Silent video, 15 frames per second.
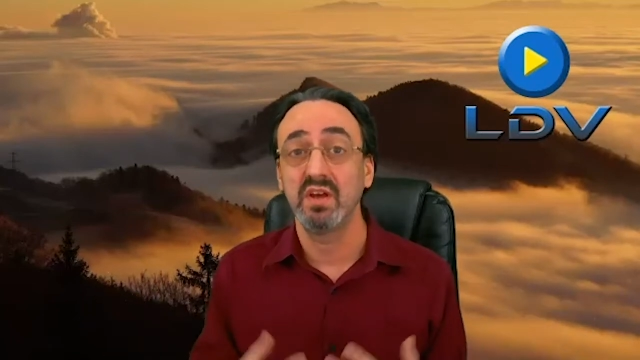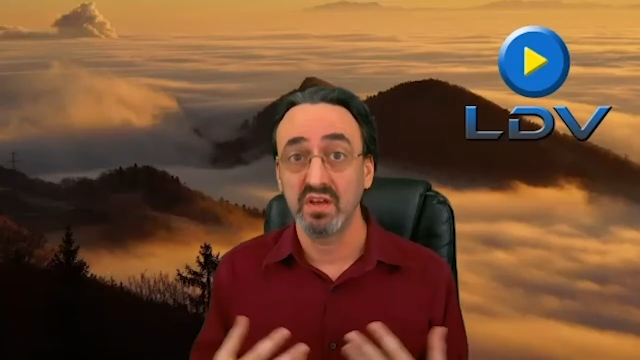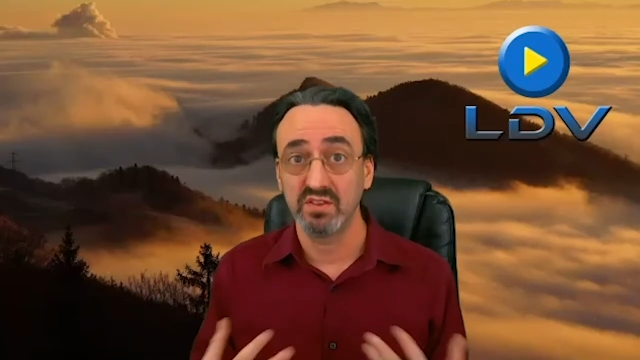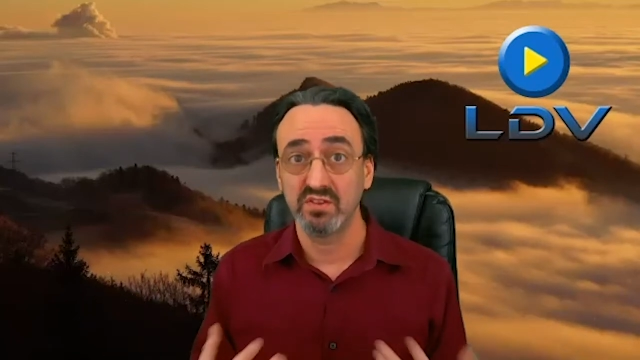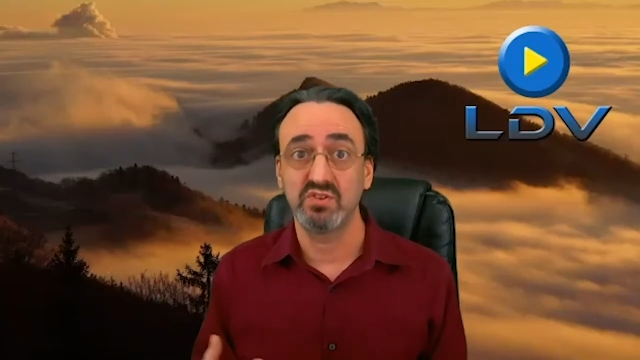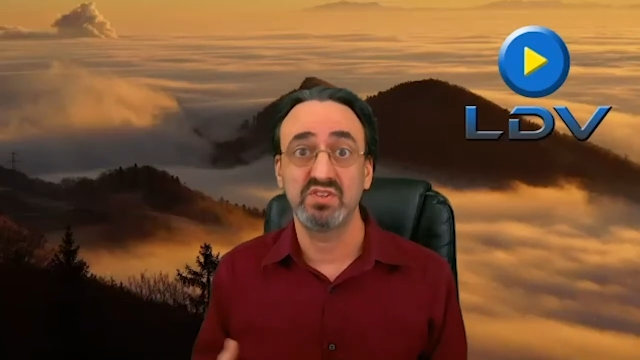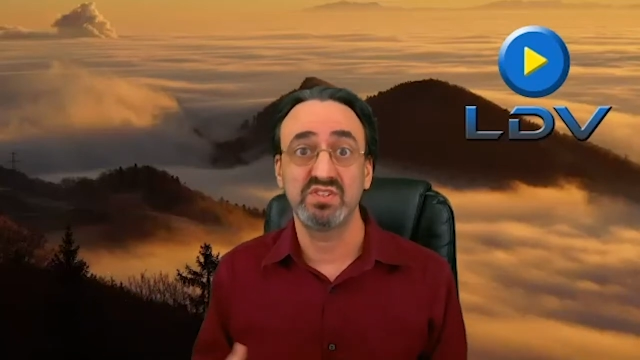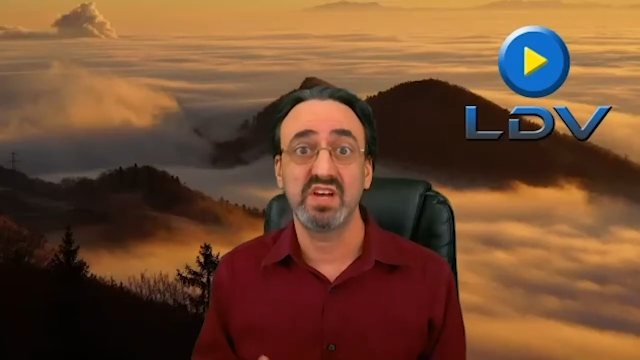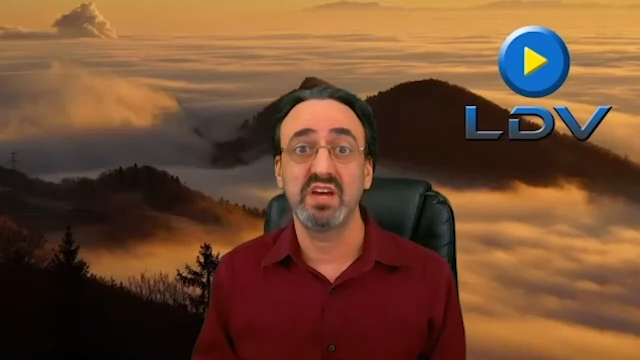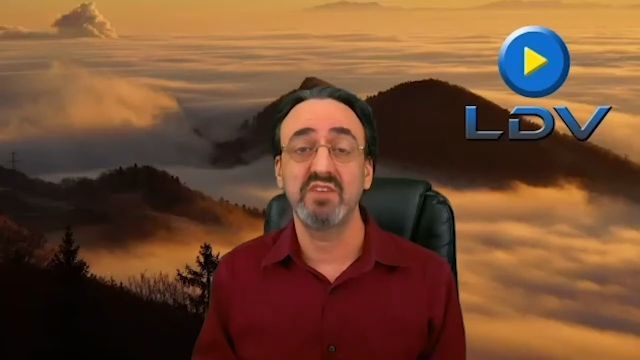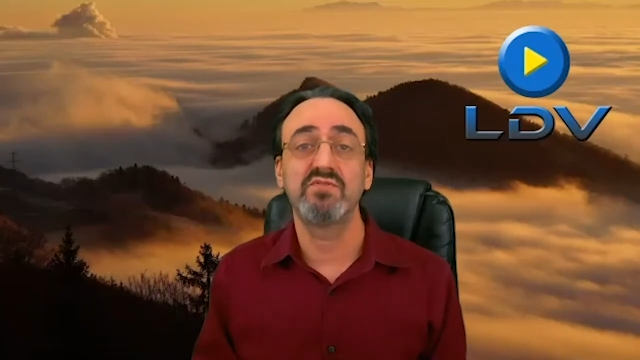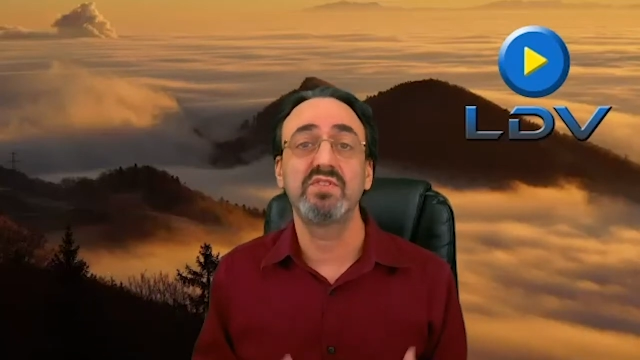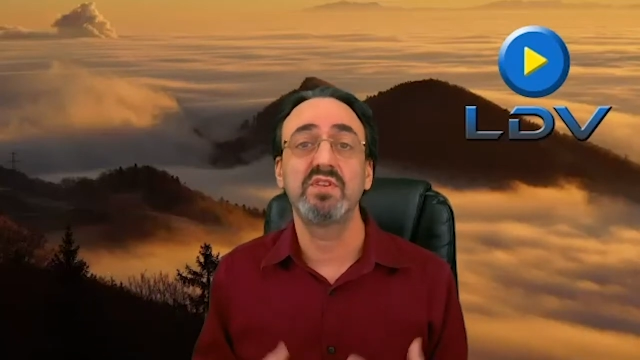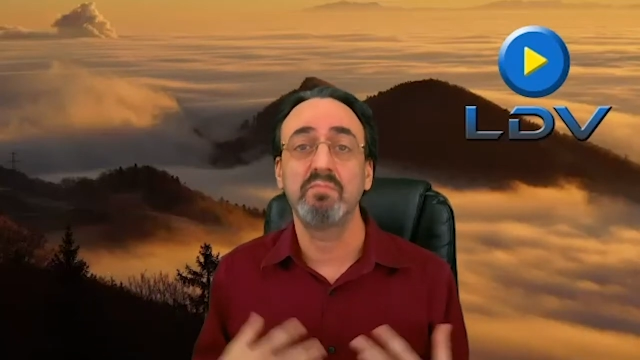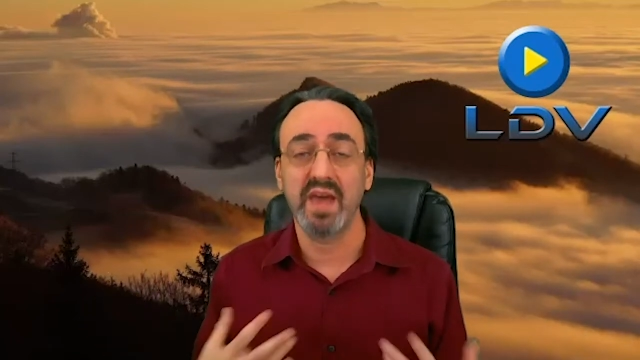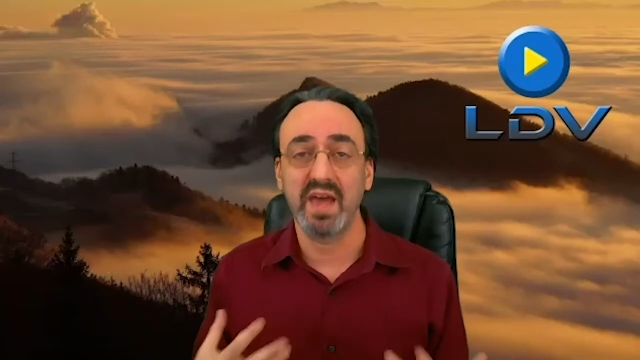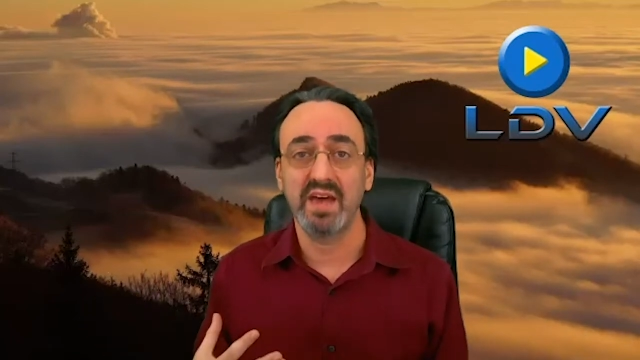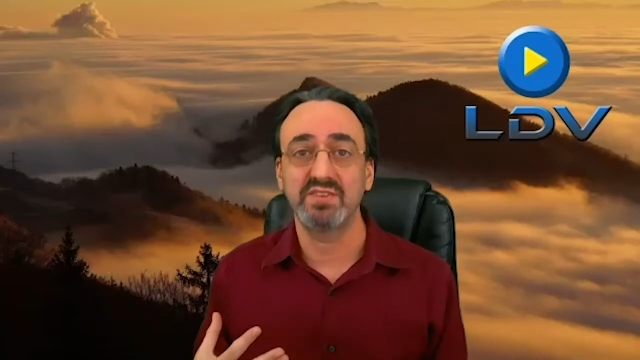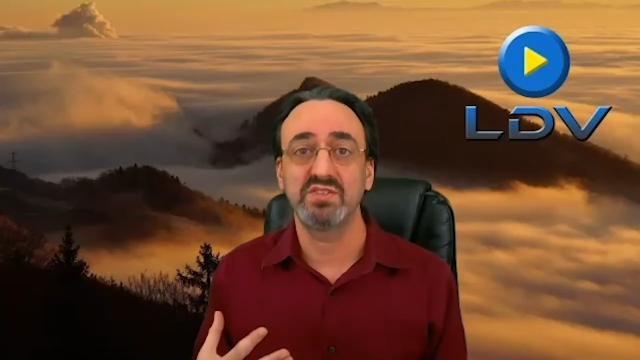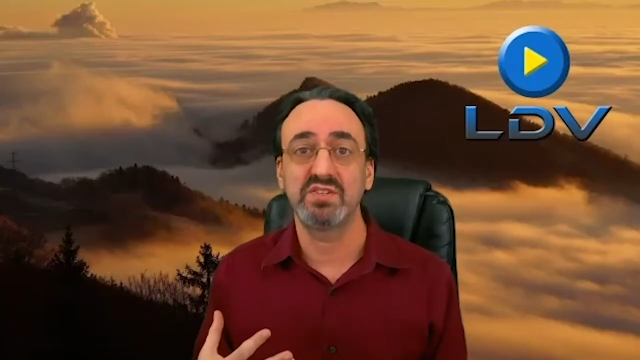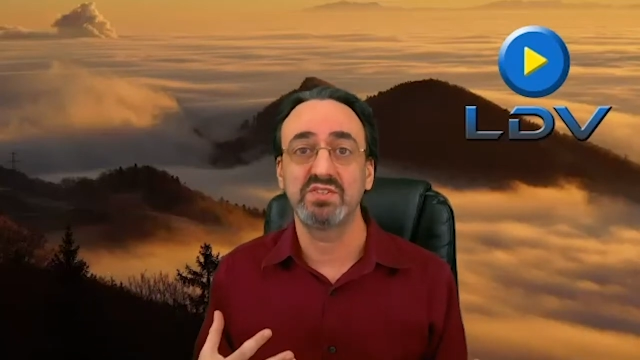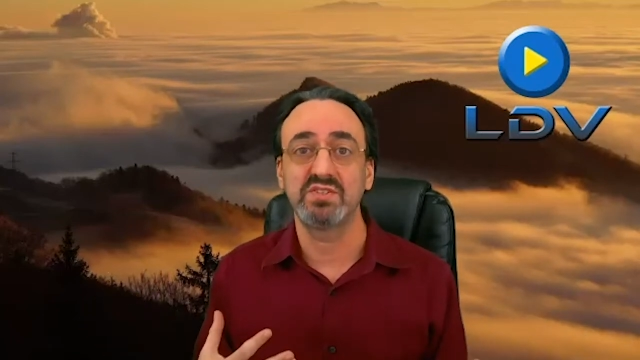they're designed for the
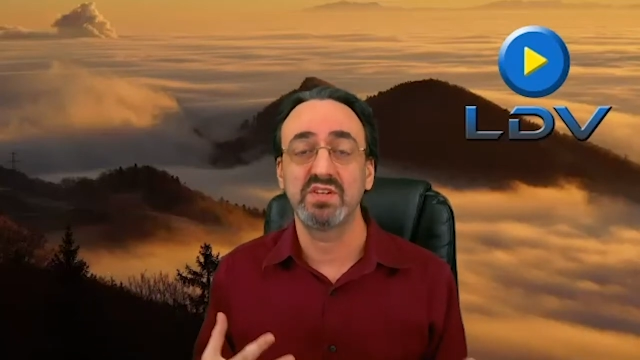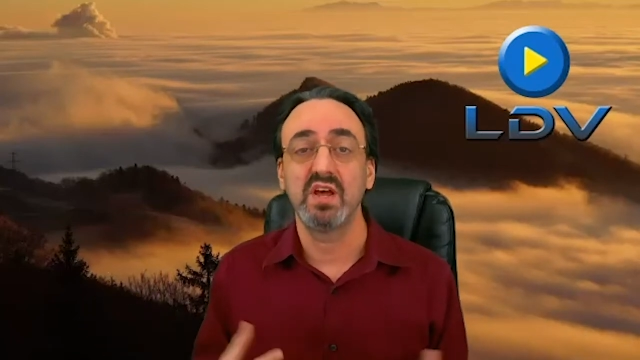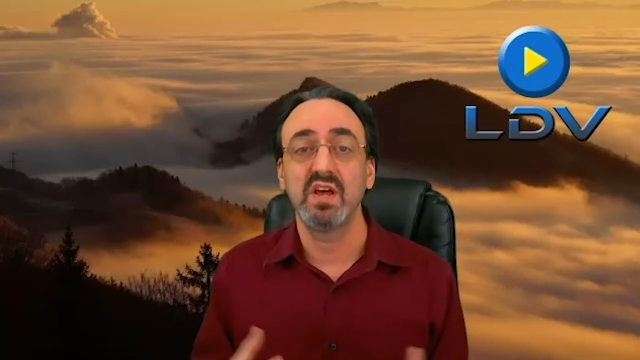masses.